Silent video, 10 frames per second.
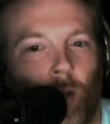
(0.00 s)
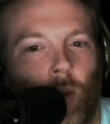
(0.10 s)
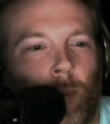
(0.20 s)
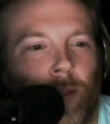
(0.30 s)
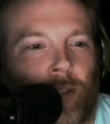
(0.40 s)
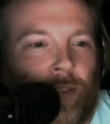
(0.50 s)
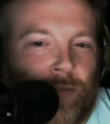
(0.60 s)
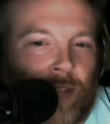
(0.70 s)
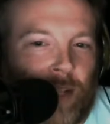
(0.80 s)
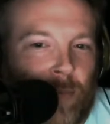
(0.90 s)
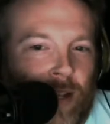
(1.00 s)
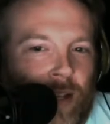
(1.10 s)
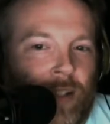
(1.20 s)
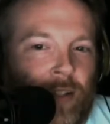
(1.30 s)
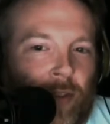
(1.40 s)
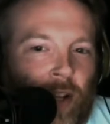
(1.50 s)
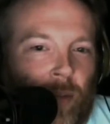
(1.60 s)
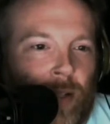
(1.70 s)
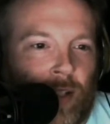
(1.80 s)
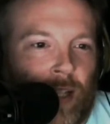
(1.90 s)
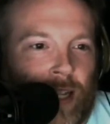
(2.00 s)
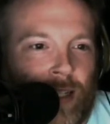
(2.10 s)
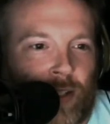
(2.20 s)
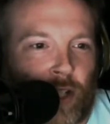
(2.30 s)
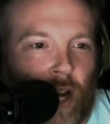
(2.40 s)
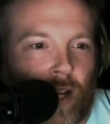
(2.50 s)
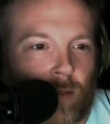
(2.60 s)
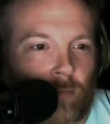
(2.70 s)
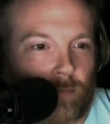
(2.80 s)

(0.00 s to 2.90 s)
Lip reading: what about the $15 million in developmental aid to China?